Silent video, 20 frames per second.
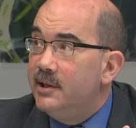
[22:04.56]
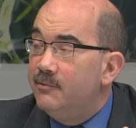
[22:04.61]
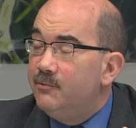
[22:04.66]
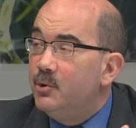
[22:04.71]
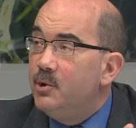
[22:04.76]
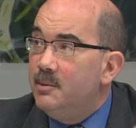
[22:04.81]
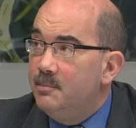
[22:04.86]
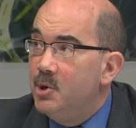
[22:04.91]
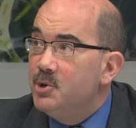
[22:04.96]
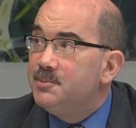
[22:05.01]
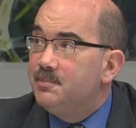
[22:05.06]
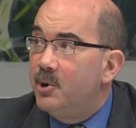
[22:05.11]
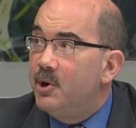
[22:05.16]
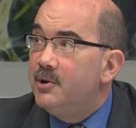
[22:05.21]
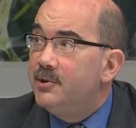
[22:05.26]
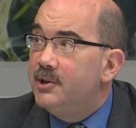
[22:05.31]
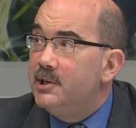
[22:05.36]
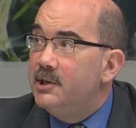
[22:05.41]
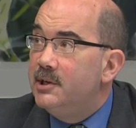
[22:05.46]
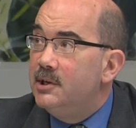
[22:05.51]
that for the most
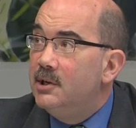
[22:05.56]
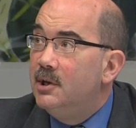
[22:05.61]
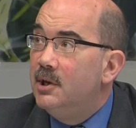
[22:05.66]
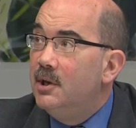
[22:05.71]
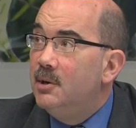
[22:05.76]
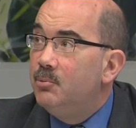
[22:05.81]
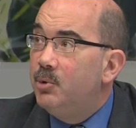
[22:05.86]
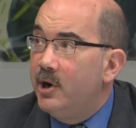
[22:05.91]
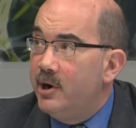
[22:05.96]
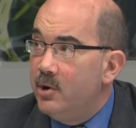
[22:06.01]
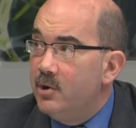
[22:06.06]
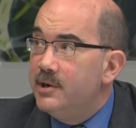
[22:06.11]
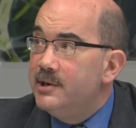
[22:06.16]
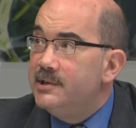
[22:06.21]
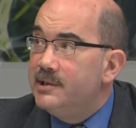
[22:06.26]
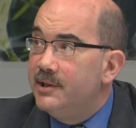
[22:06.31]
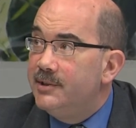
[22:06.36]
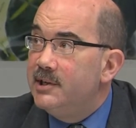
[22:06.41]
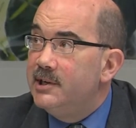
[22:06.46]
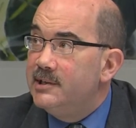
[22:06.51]
part, the
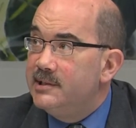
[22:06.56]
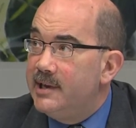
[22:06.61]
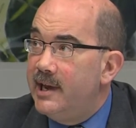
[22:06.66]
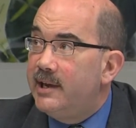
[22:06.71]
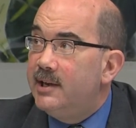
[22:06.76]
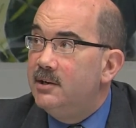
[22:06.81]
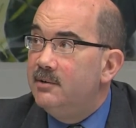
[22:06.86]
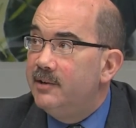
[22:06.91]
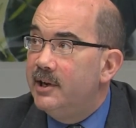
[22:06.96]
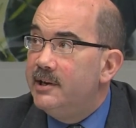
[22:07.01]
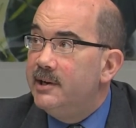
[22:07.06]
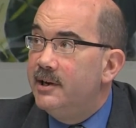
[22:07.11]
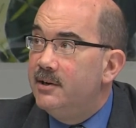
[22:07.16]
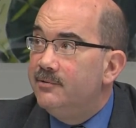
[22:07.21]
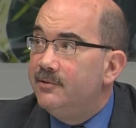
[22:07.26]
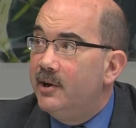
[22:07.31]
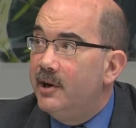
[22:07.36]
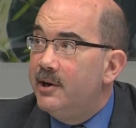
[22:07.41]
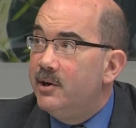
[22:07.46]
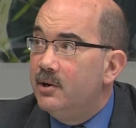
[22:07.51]
priorities that the executive
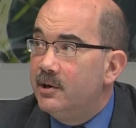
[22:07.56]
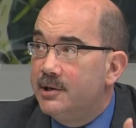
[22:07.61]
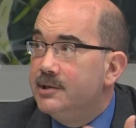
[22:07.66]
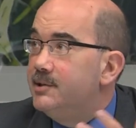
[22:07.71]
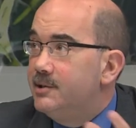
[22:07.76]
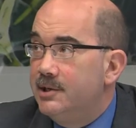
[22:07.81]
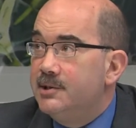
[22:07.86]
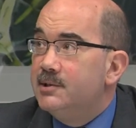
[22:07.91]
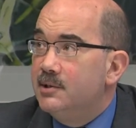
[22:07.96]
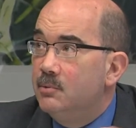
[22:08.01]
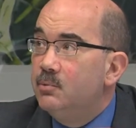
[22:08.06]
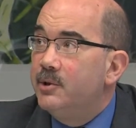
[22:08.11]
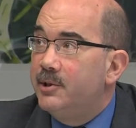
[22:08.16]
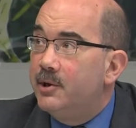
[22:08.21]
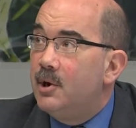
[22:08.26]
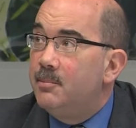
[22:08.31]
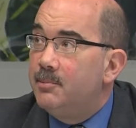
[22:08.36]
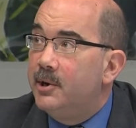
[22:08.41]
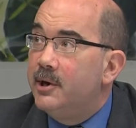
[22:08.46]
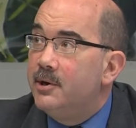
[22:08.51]
identified are consistent with
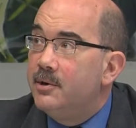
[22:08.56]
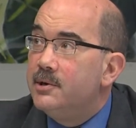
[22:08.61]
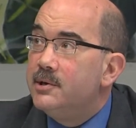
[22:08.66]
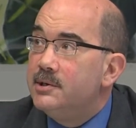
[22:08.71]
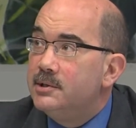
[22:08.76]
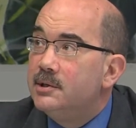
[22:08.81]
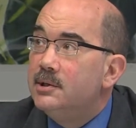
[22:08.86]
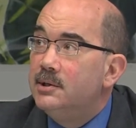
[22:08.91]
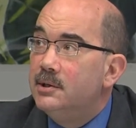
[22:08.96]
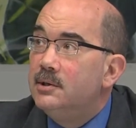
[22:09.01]
our priorities.